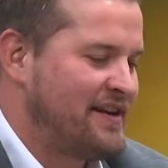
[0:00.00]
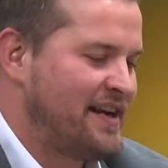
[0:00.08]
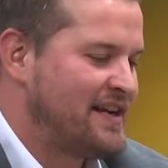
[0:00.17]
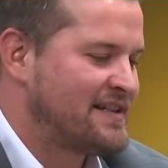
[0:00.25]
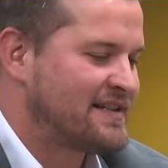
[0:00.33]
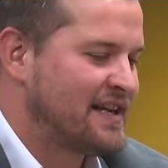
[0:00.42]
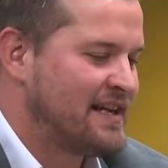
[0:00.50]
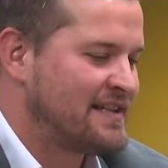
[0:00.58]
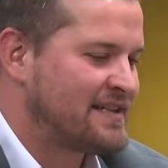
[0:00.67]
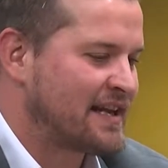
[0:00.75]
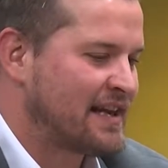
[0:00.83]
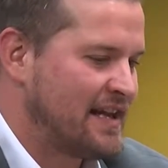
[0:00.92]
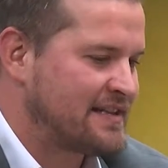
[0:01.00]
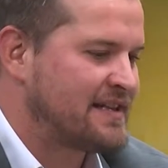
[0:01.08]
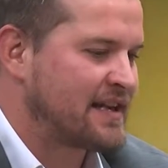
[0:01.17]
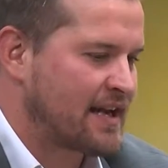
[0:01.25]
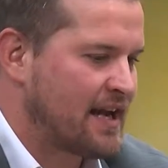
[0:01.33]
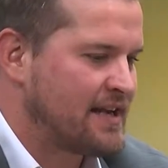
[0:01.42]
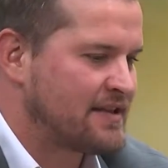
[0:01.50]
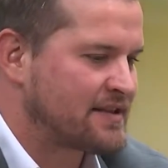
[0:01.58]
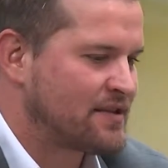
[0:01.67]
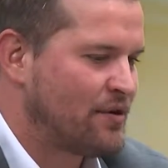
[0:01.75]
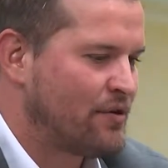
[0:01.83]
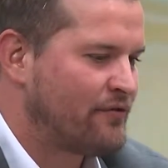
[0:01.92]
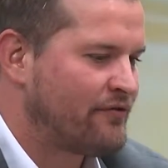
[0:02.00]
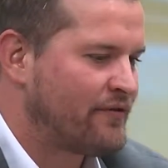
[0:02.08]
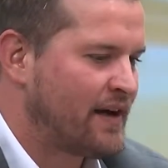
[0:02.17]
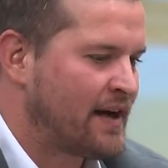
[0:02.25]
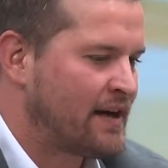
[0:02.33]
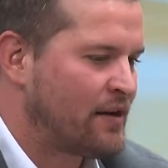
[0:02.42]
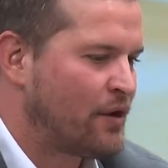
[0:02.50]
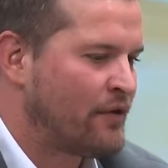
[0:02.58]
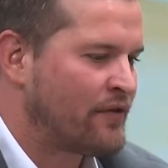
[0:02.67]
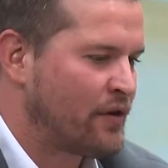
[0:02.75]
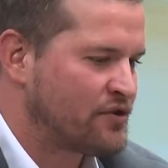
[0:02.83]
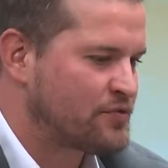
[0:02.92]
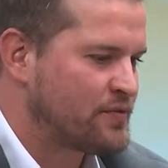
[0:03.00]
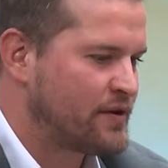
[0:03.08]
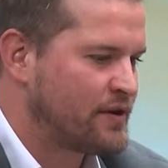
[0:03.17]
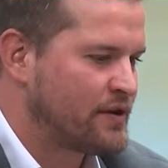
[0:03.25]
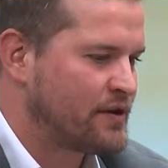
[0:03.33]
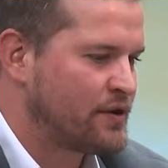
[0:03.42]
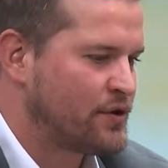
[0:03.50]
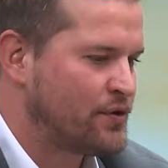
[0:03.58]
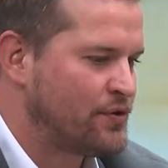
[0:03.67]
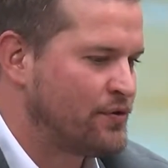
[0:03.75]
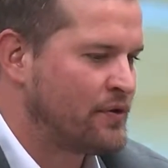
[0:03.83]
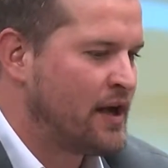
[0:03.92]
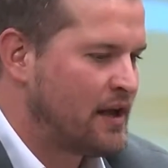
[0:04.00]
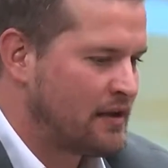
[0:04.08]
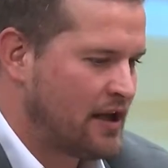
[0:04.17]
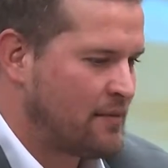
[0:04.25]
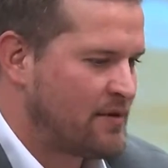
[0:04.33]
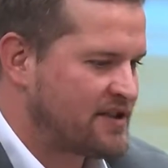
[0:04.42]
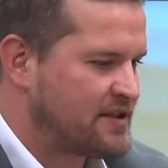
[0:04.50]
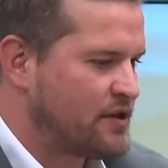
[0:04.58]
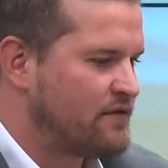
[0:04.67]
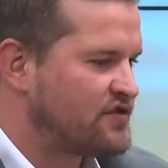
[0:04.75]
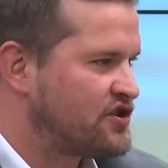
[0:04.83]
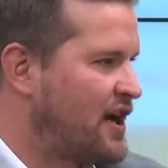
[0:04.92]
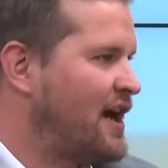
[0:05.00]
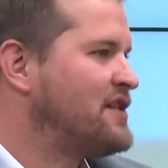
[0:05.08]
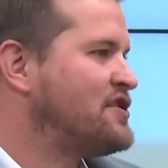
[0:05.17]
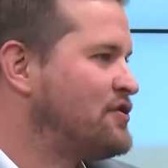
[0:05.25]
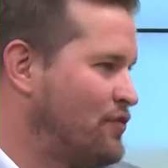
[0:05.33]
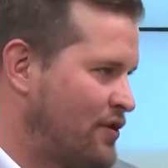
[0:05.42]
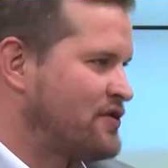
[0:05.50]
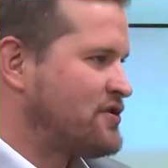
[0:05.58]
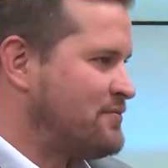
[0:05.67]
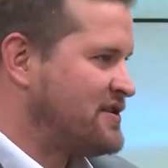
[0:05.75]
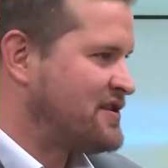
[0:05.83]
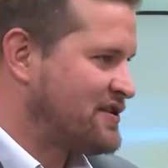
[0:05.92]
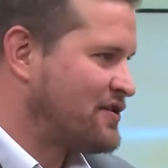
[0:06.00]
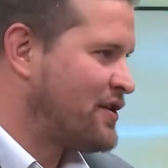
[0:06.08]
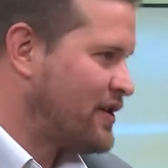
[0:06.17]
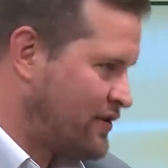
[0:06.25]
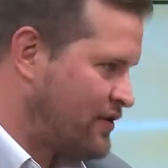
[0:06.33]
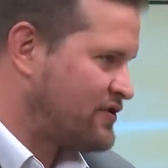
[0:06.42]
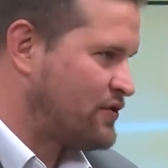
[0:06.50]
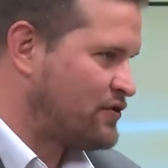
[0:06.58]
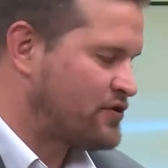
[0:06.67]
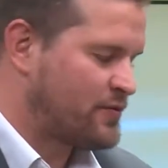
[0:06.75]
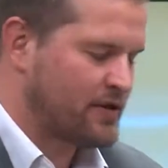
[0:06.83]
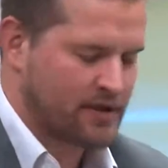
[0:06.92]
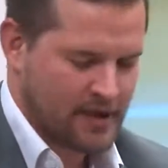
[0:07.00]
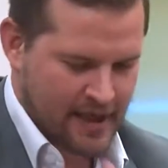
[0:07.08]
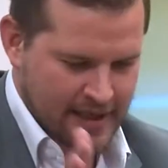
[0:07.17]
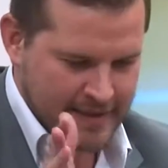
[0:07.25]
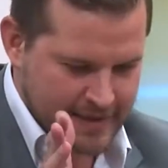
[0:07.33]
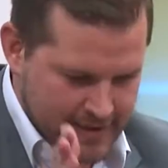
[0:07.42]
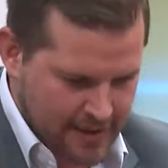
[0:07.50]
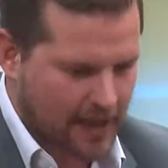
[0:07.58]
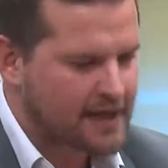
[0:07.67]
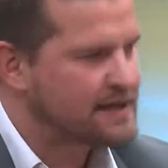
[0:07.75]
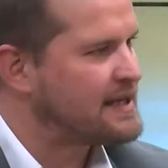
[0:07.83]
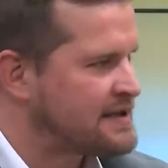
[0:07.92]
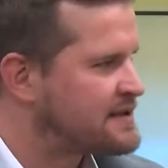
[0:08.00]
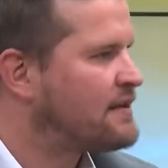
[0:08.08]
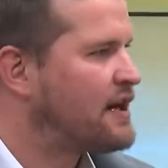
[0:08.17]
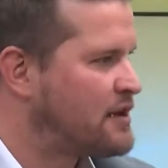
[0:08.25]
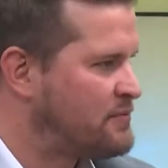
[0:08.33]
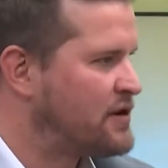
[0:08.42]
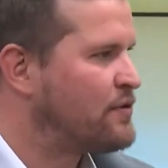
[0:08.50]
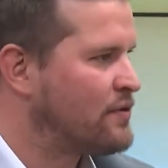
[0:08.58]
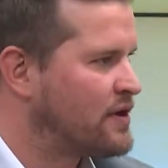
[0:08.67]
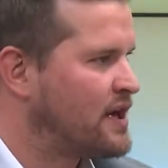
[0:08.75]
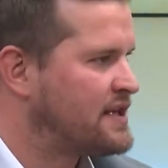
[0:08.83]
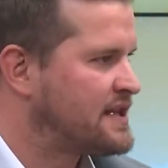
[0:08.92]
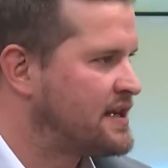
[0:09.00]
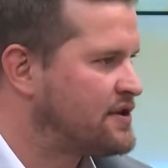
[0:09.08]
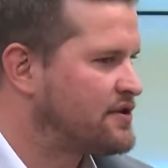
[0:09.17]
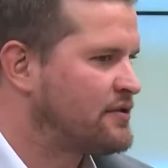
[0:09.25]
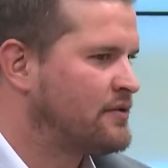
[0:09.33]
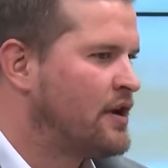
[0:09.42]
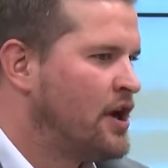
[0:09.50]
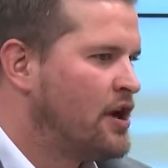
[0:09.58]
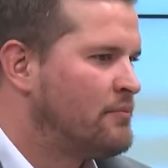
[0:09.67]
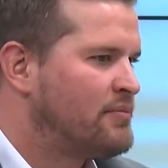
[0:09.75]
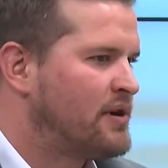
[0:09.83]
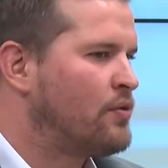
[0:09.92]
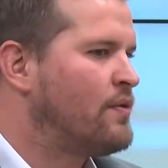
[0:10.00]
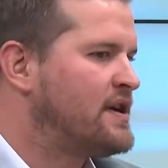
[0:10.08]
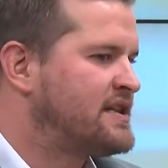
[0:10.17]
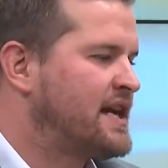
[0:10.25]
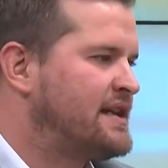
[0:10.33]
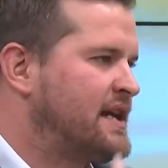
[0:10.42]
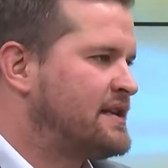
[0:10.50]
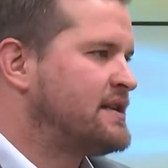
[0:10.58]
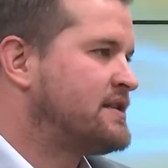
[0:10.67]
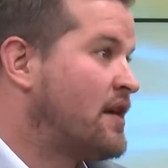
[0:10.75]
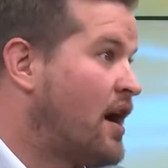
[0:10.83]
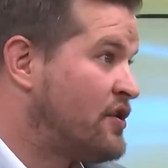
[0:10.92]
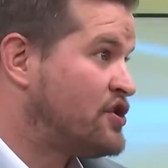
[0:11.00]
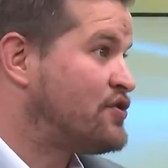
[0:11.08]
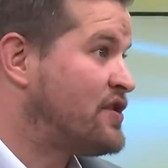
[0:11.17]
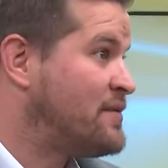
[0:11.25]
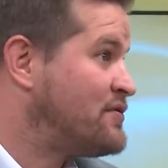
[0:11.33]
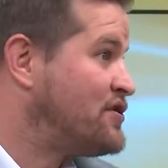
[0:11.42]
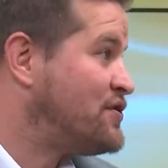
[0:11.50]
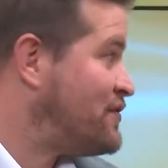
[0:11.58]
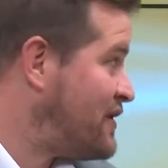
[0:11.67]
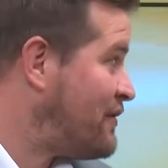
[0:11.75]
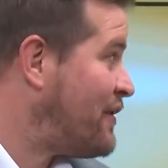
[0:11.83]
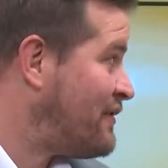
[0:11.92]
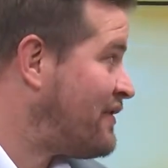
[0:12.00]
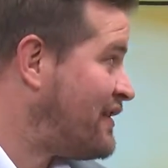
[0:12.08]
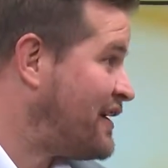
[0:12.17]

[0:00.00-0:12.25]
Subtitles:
it's a classic case of an entrepreneur who, like myself, started not as a business owner, not as an entrepreneur, started inside a big organisation, but always had that desire and dream to do their own thing.